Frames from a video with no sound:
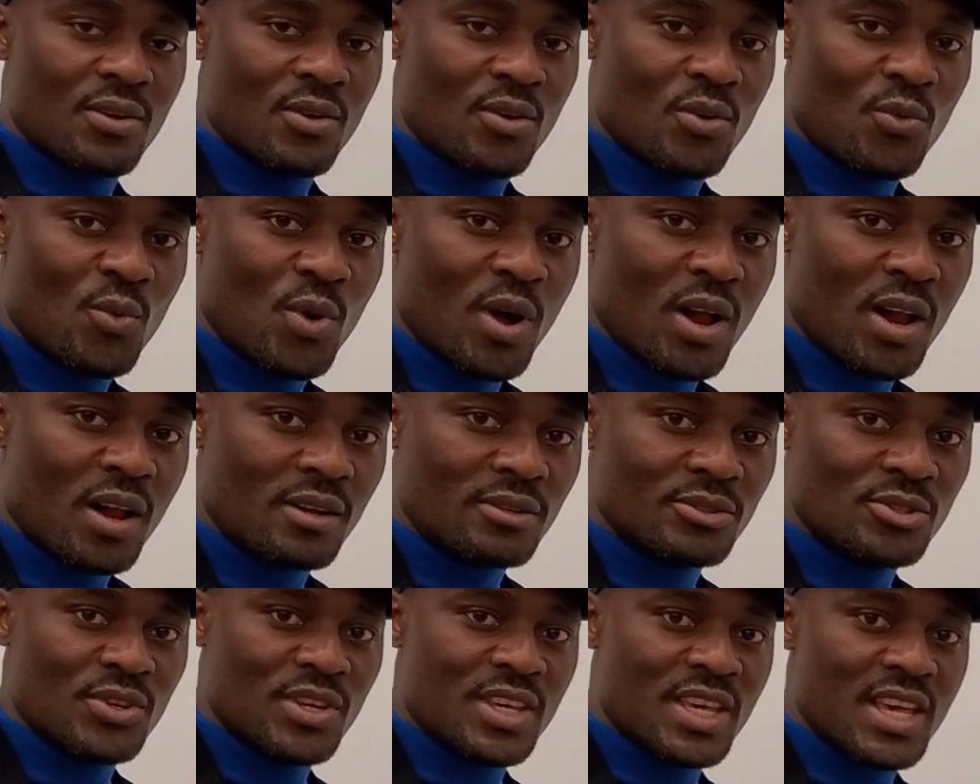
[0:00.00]

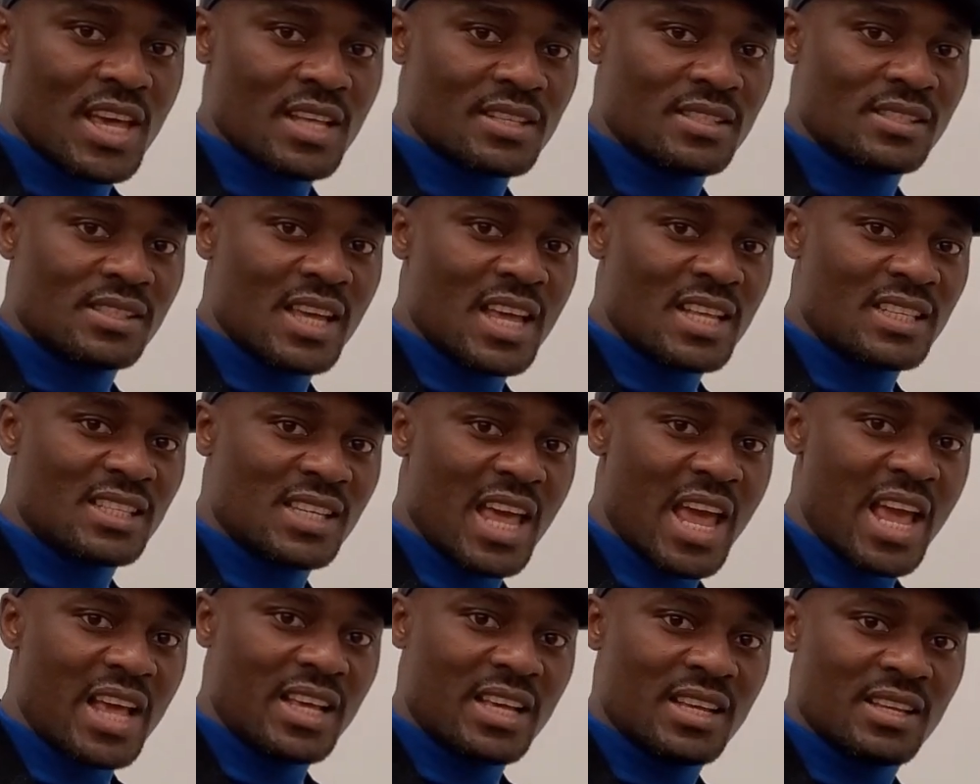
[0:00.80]
Well, you can't say
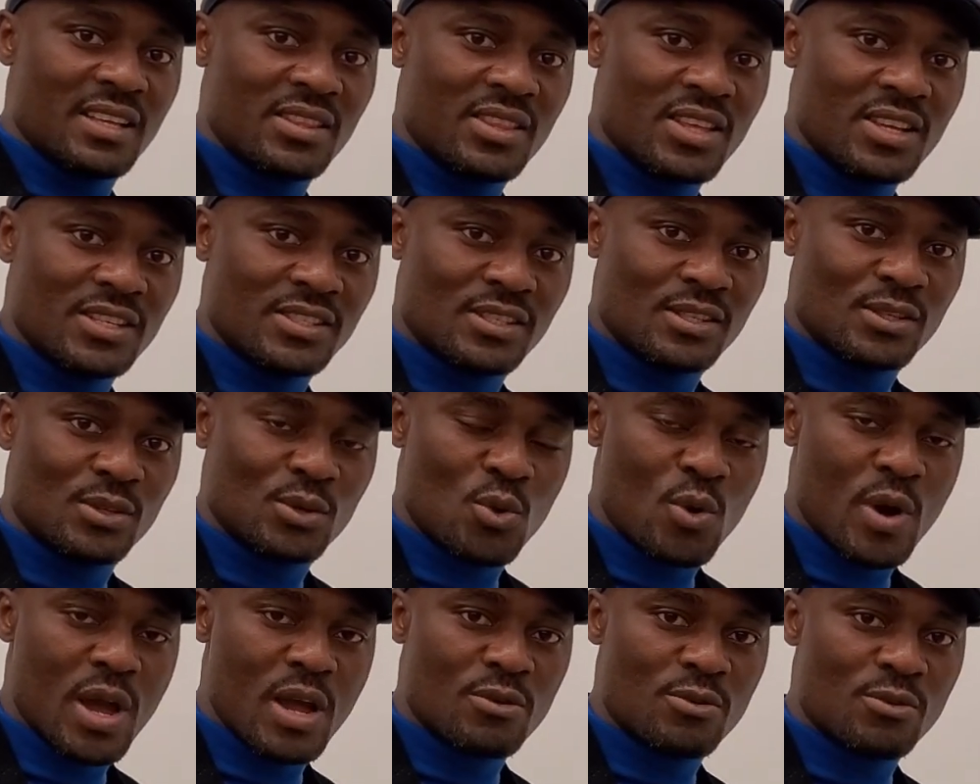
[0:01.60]
take the
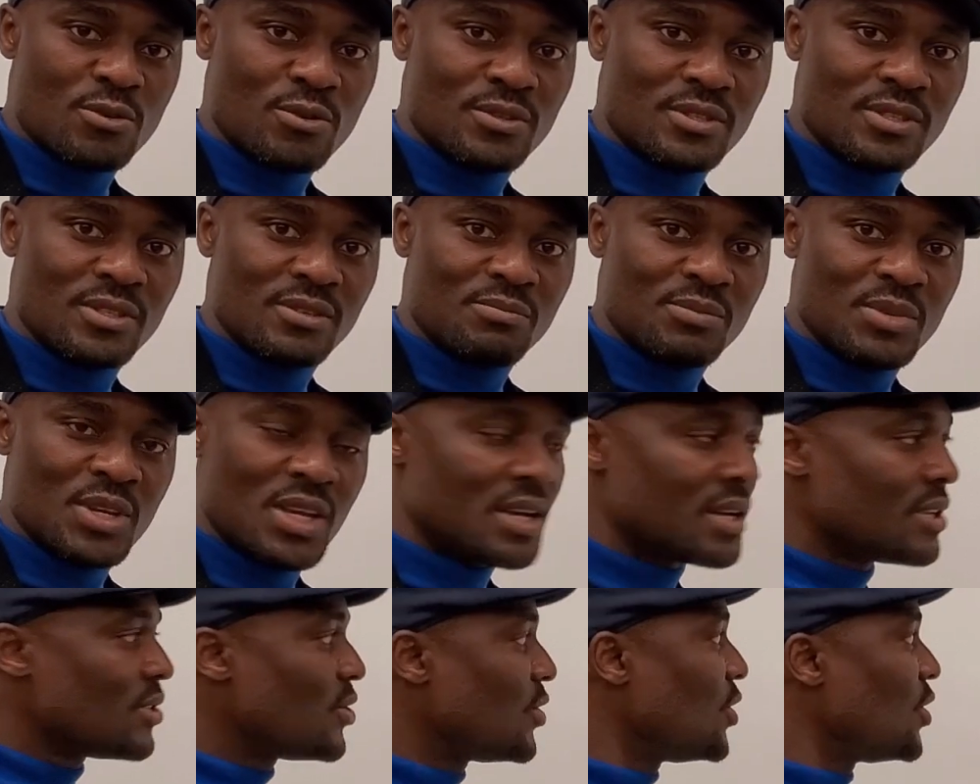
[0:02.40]
square root
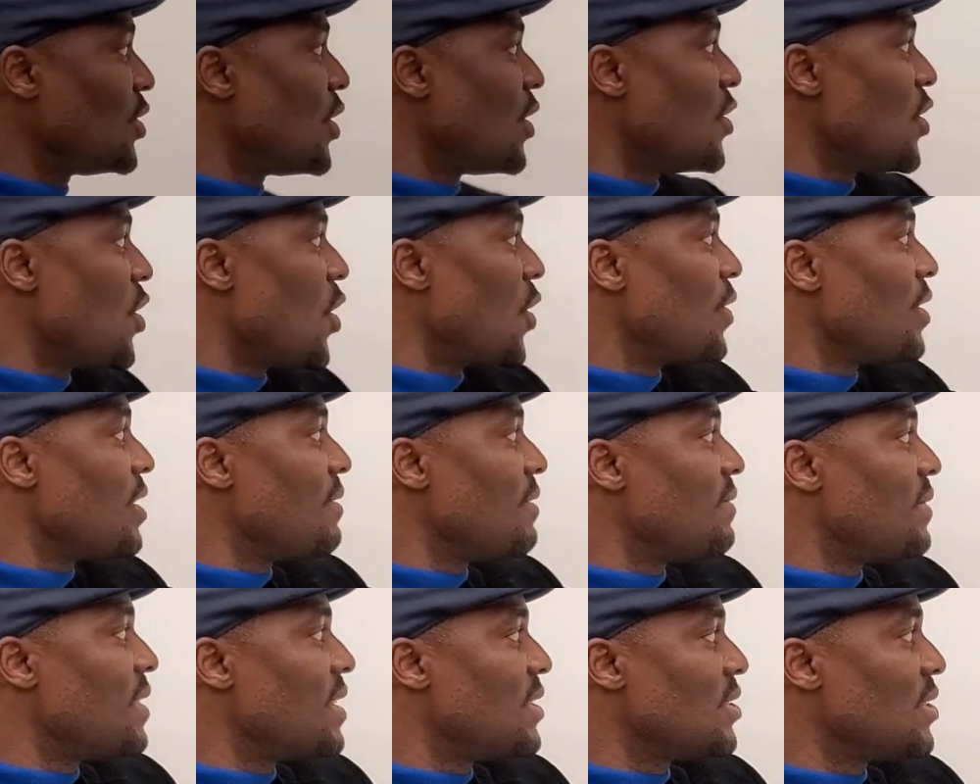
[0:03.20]
because you don't know
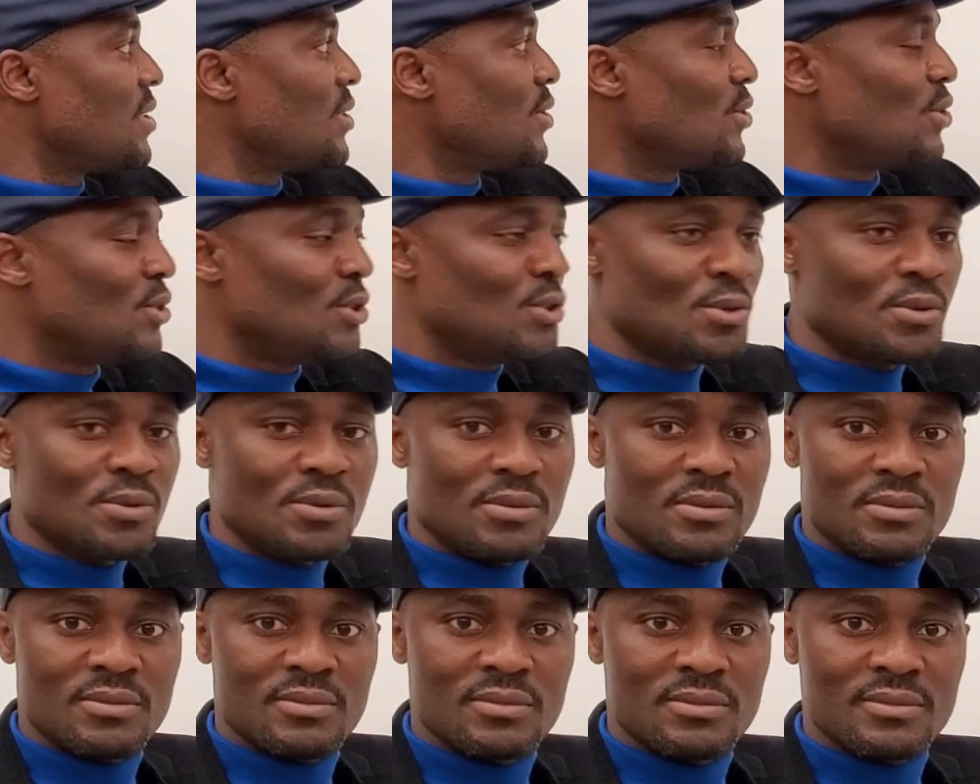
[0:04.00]
if this is 2.